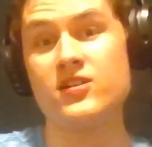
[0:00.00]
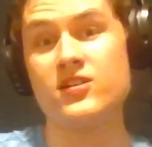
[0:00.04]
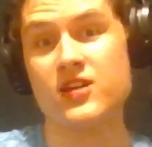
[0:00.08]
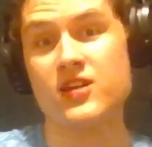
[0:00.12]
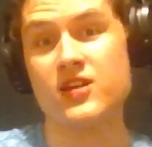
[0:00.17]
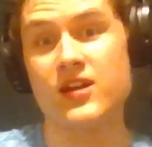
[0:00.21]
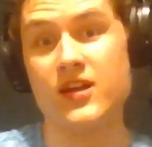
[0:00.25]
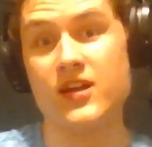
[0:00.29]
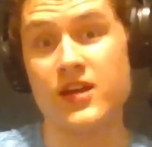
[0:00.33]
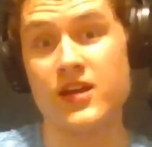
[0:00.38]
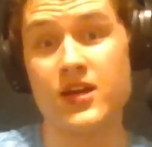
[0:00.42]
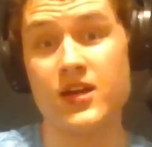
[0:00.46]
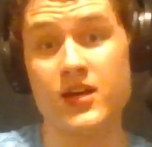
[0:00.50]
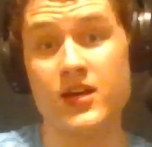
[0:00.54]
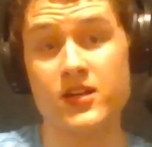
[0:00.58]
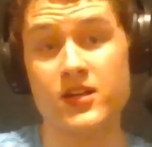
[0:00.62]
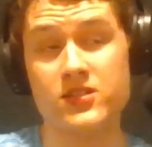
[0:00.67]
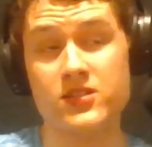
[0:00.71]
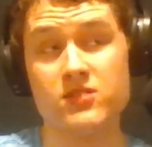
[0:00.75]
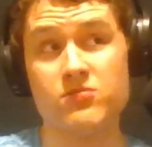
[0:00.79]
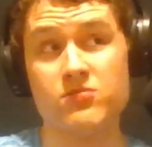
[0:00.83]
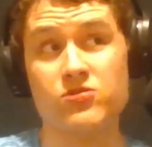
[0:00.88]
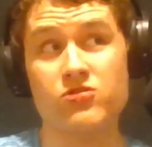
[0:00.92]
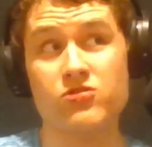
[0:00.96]
and
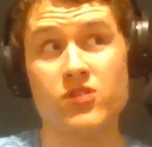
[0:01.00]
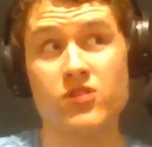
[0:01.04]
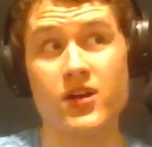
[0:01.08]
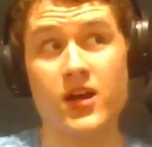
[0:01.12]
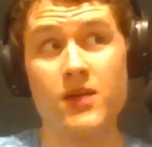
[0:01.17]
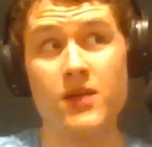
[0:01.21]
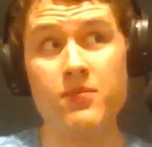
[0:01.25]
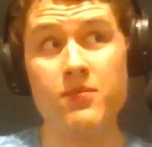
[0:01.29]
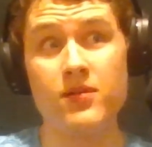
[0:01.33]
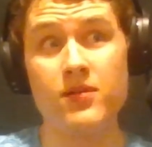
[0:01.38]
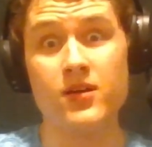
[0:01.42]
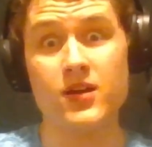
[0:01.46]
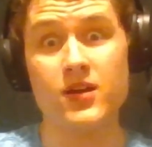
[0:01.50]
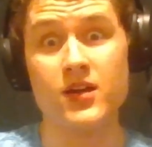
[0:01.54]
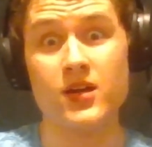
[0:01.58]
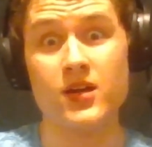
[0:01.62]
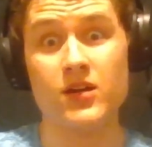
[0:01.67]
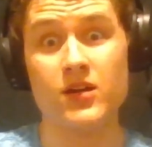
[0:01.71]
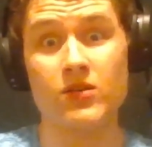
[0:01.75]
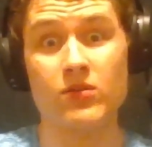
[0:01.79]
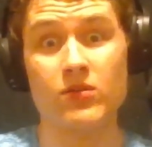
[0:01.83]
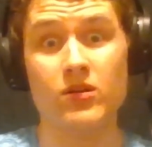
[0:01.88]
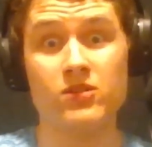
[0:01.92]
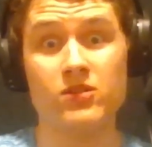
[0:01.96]
subscribe,
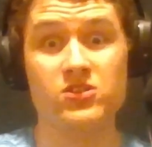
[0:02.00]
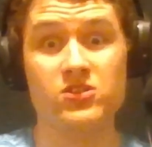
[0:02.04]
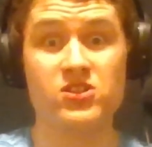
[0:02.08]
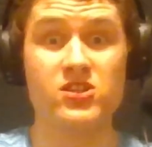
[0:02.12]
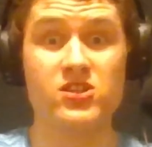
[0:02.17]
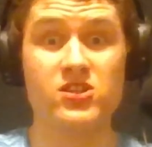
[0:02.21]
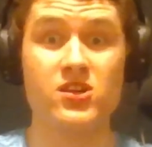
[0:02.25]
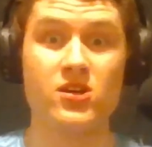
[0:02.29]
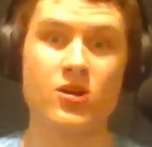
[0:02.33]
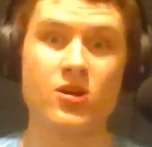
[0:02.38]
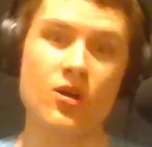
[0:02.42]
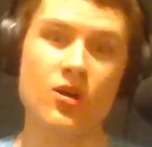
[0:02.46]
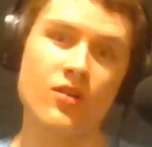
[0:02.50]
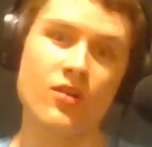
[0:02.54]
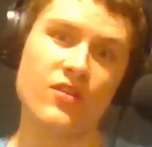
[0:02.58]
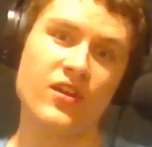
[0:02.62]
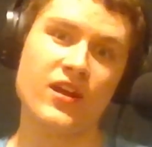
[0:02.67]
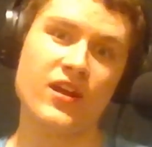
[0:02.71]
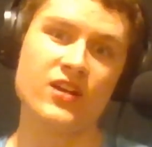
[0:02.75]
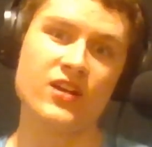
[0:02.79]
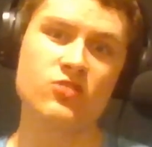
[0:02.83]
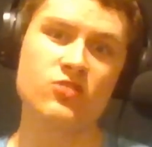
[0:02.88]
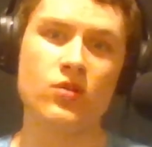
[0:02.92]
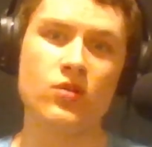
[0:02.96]
and I'll see you all in the
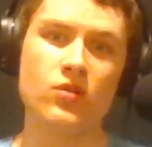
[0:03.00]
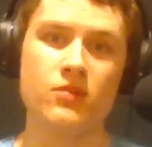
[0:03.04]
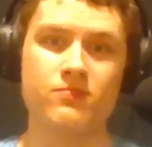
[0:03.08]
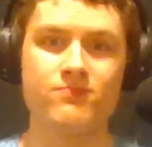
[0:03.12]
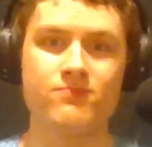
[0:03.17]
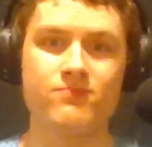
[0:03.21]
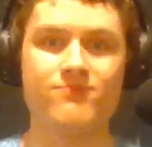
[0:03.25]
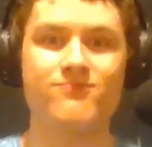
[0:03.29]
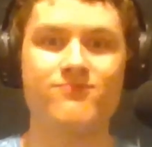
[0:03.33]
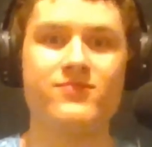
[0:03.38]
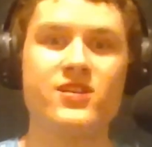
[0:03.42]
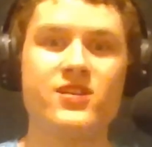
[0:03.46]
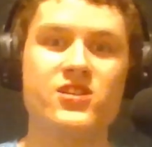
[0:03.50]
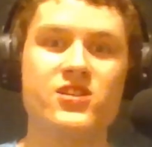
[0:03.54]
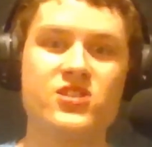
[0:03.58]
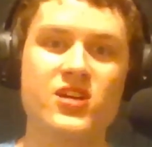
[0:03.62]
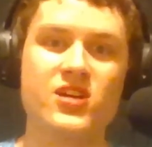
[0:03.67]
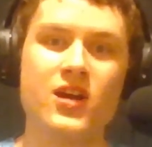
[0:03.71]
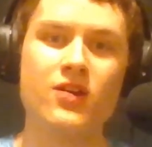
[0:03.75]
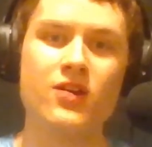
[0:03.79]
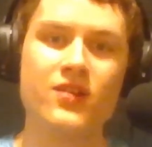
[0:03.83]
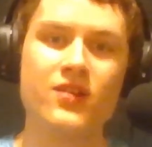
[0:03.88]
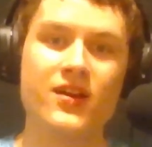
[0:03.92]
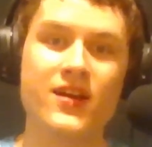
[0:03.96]
next one. Peace
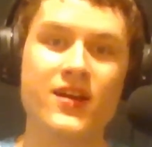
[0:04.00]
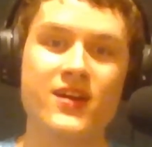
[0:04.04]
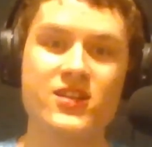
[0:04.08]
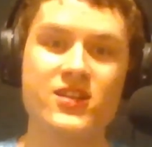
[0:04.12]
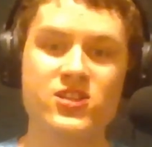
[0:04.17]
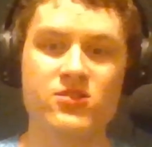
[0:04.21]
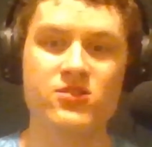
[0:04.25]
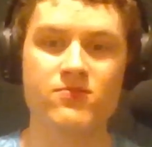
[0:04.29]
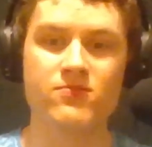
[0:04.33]
out, guys.